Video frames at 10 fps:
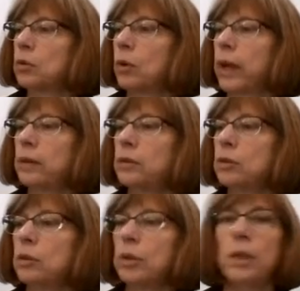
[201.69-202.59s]
our
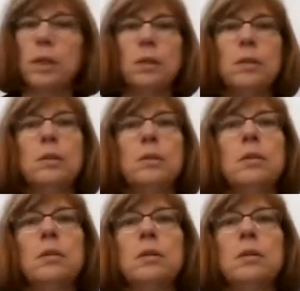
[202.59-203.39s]
answer is